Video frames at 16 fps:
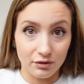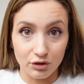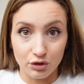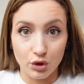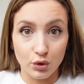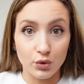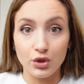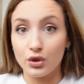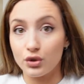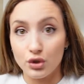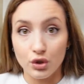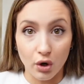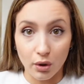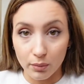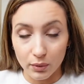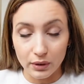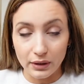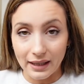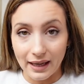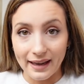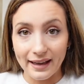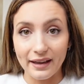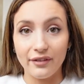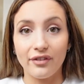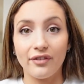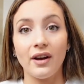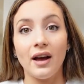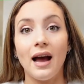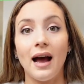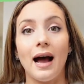do your normal life,